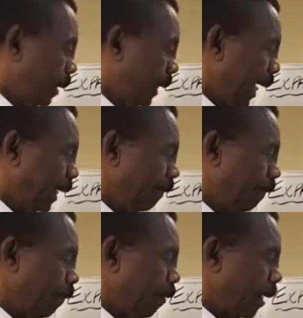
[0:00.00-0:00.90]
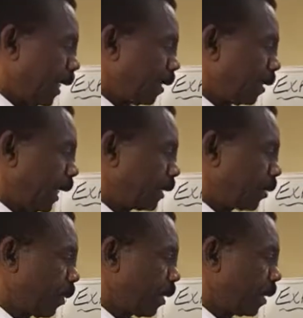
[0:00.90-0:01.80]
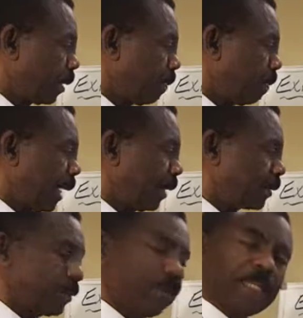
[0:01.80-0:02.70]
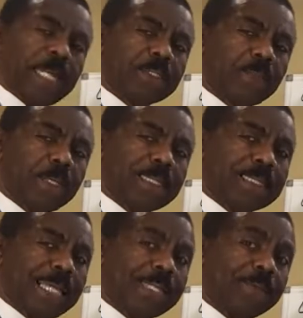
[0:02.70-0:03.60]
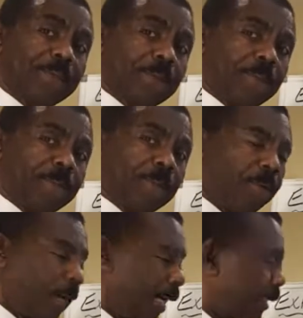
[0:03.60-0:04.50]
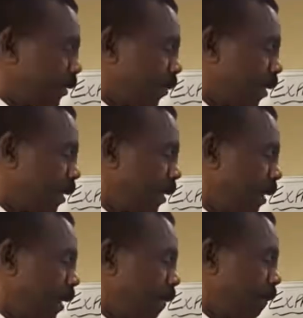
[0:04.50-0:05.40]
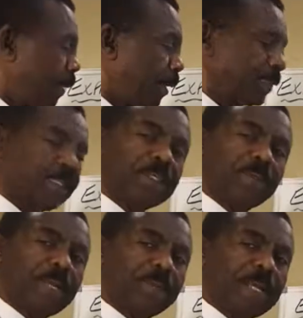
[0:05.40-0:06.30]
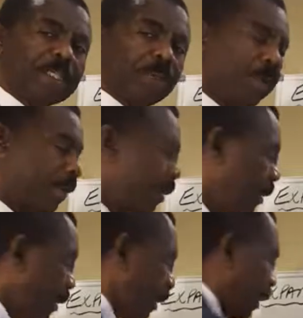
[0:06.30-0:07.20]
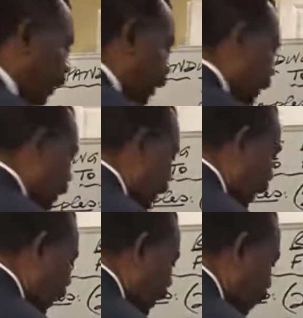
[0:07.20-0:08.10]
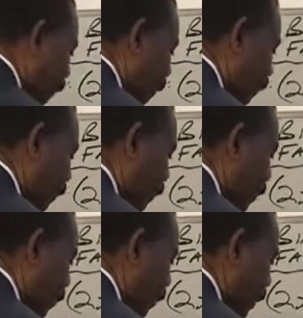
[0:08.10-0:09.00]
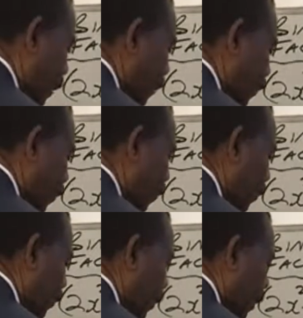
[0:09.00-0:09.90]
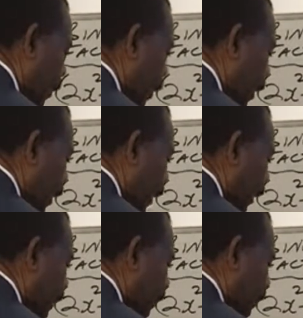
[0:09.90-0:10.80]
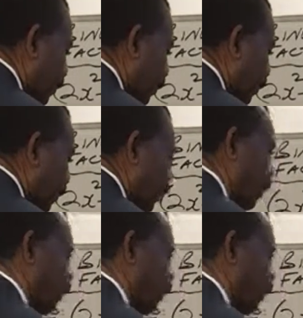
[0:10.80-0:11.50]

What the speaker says: Negative 4x squared minus 30x squared is negative 34x squared, plus 12x squared is negative 22x squared.